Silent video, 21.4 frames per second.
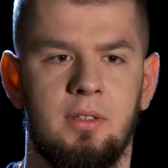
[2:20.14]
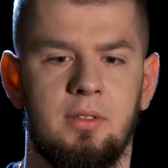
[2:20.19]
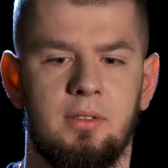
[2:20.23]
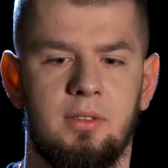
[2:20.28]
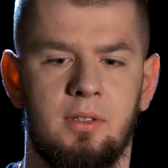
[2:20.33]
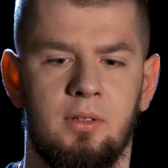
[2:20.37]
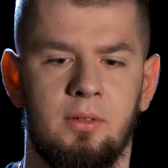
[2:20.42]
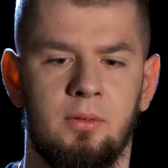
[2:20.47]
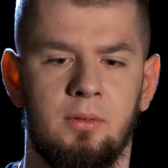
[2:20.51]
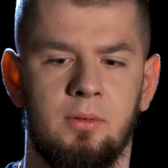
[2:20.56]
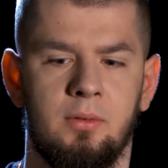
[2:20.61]

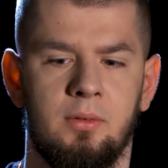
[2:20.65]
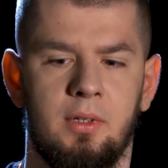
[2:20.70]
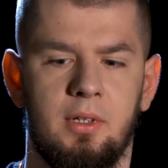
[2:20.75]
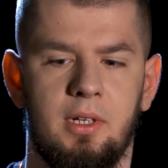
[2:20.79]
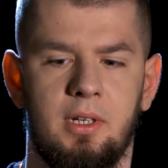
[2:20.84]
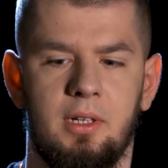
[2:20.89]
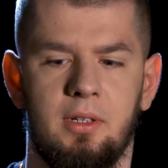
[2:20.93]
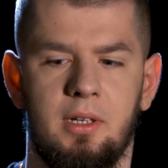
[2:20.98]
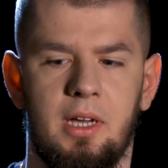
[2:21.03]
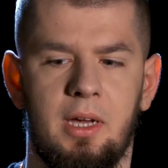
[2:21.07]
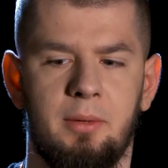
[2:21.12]
So
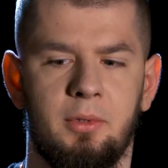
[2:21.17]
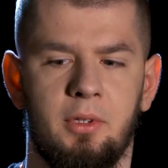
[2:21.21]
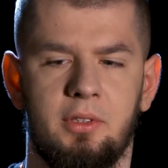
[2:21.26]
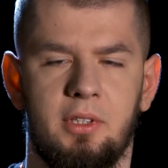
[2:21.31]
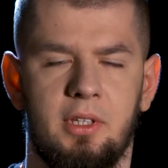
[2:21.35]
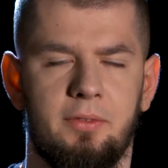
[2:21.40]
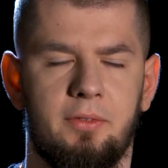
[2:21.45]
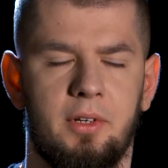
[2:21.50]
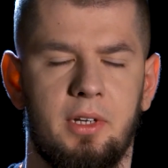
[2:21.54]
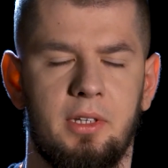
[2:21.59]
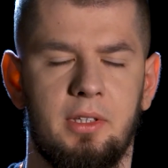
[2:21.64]
I'm not
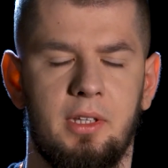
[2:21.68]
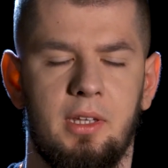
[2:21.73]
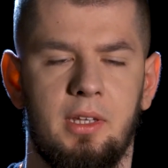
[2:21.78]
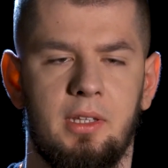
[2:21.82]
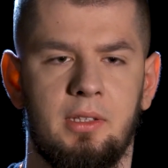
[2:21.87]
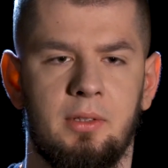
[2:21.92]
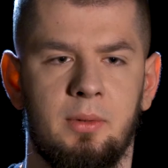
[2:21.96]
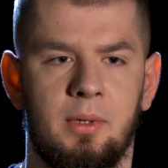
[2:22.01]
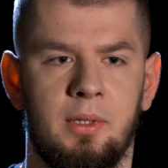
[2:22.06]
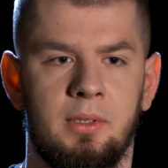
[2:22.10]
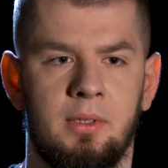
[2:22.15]
afraid
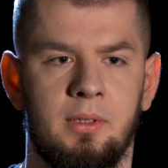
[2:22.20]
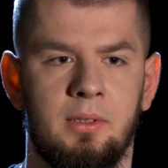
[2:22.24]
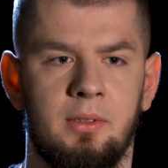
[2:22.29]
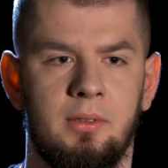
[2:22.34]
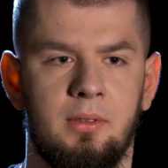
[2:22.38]
anyone.